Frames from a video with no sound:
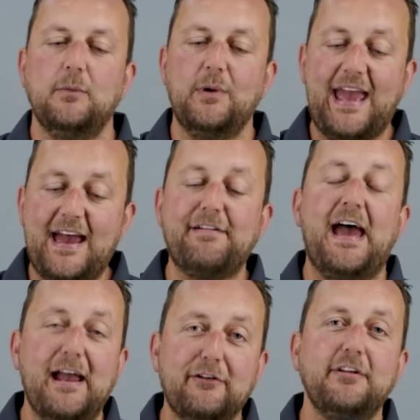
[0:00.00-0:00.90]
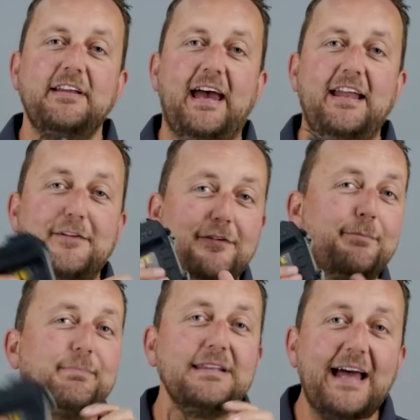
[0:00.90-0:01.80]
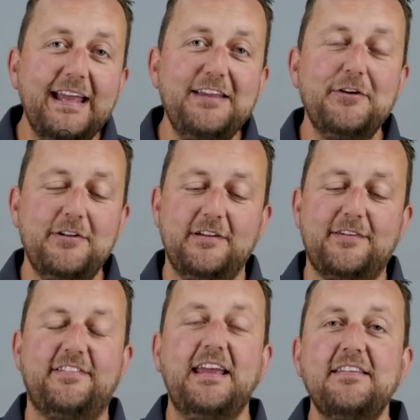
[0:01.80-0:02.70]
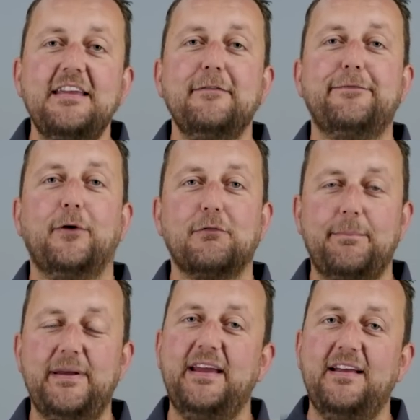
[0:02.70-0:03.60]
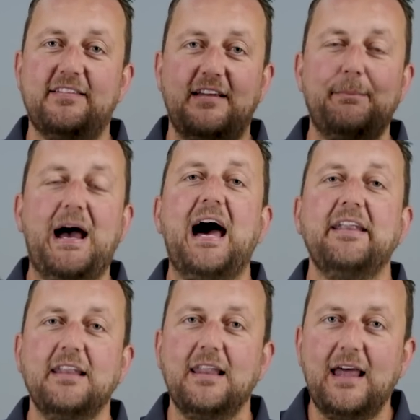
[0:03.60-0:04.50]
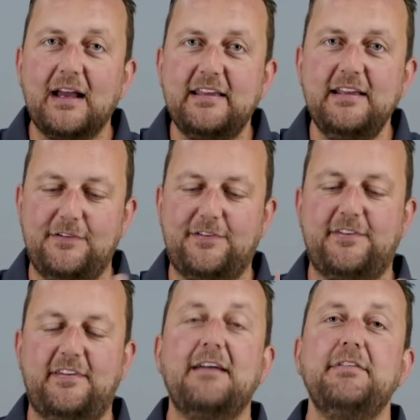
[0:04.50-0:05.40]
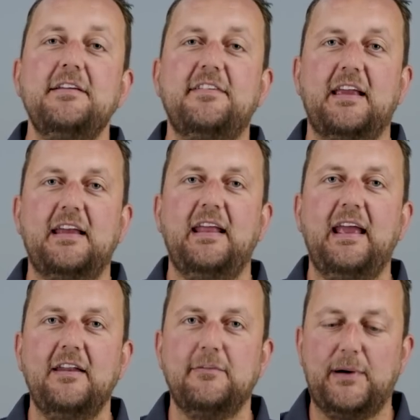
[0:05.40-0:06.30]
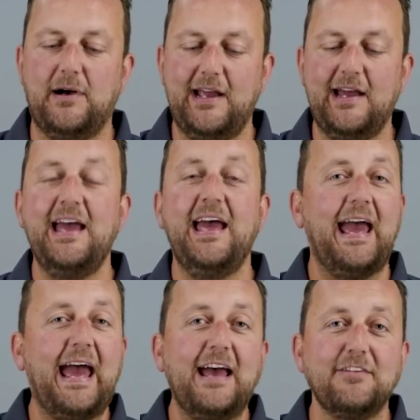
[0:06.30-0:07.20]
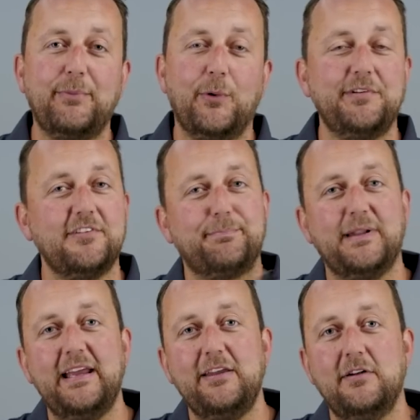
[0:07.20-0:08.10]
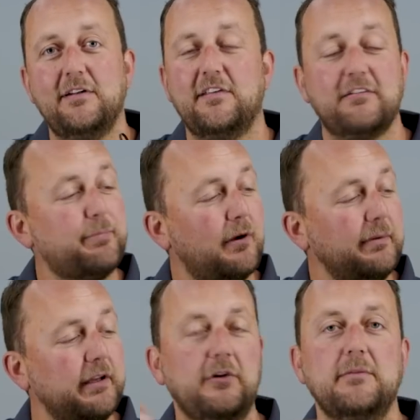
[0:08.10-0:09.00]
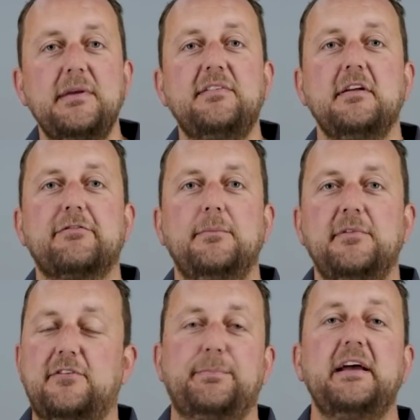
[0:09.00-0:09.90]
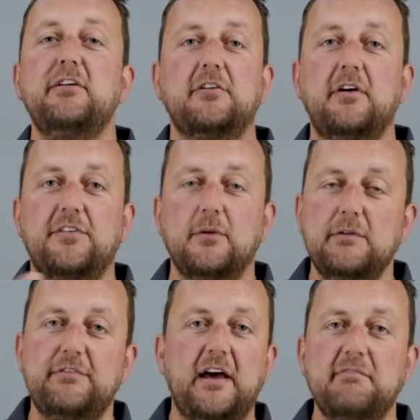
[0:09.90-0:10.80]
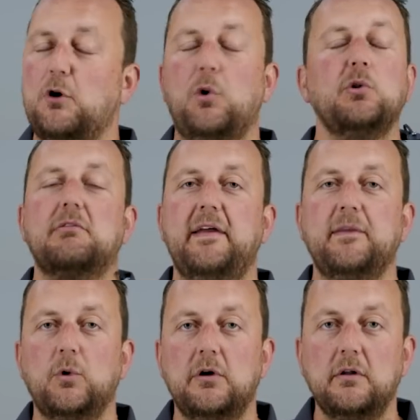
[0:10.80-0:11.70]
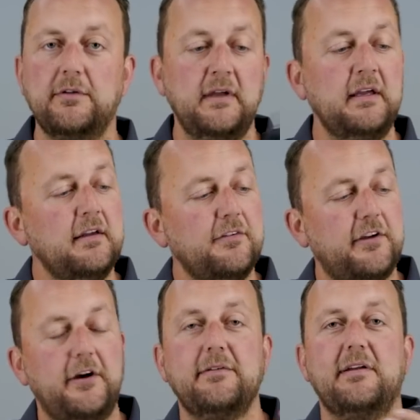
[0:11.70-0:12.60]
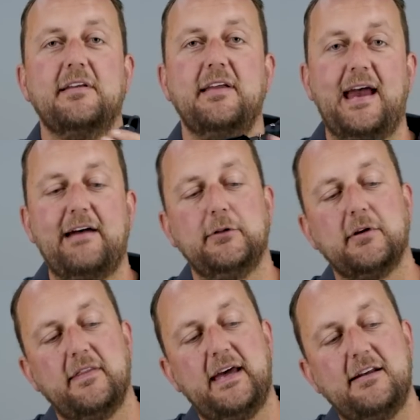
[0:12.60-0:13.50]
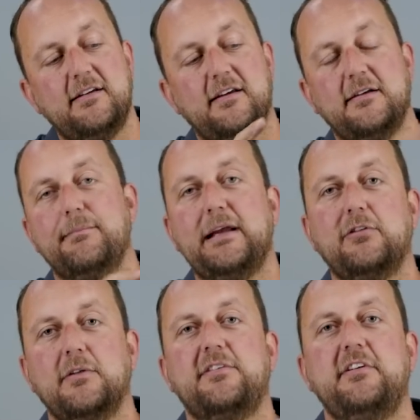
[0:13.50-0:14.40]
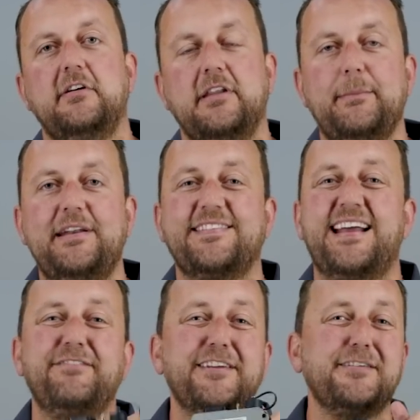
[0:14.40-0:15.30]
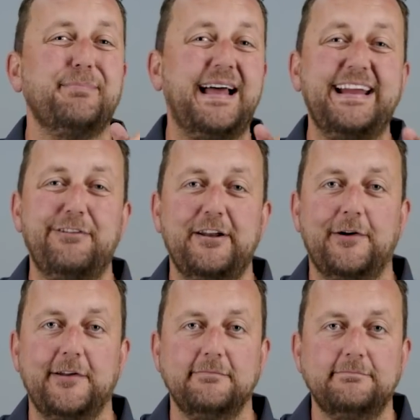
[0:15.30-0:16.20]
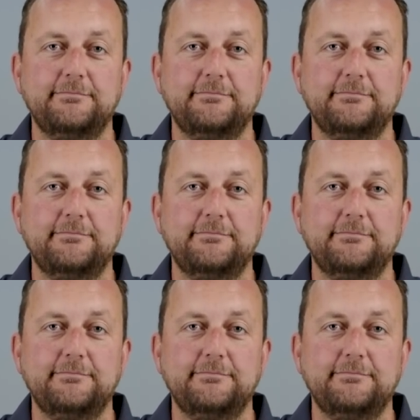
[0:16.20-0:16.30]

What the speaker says: We have actually had display units sent in for repair. Some unlucky, savvy secondhand buyer has bought display units that have probably gone missing from display shows that we've done all around the world. So have a look at that. Make sure the serial number doesn't have display written on it.